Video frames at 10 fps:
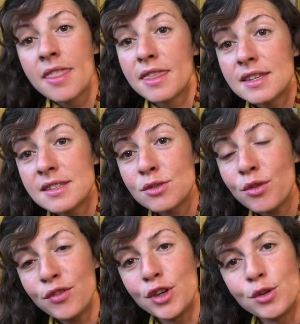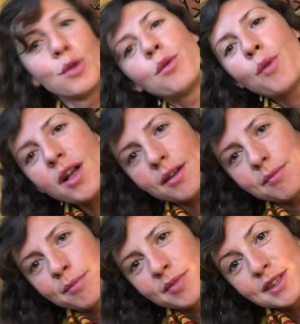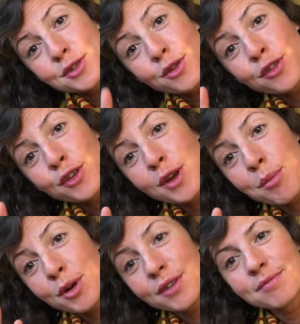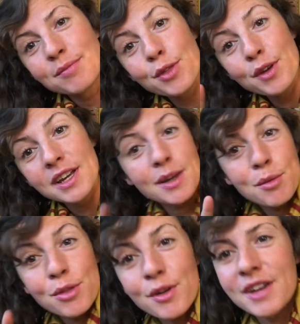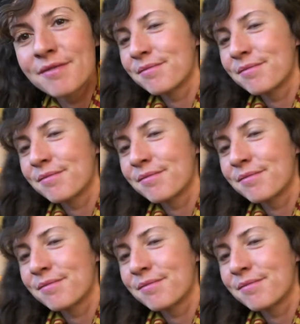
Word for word: This is review. Welcome. This is review number three. Number three.